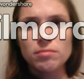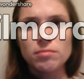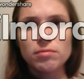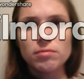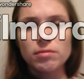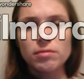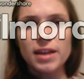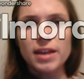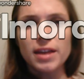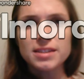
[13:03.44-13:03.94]

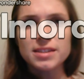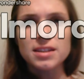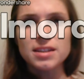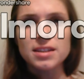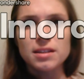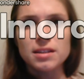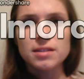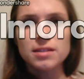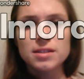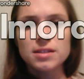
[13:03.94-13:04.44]

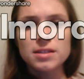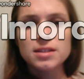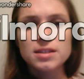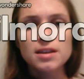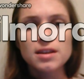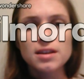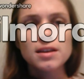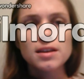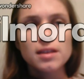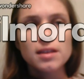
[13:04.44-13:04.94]
lessons
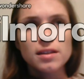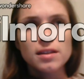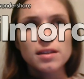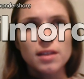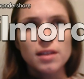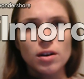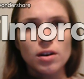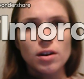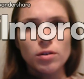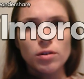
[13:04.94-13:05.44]

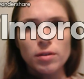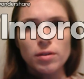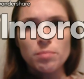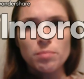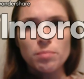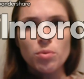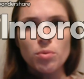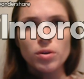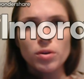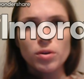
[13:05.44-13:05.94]
that are
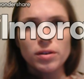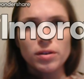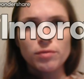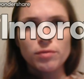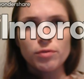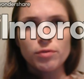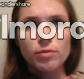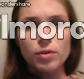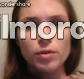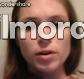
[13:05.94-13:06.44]
important
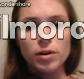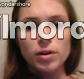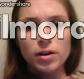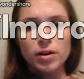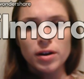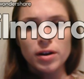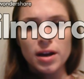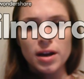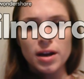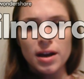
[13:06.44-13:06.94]

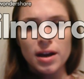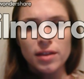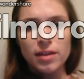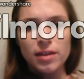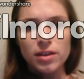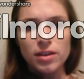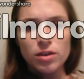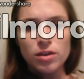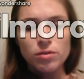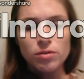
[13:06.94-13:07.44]
for the
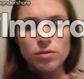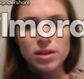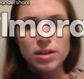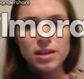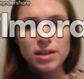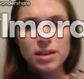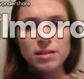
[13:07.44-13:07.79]
unit,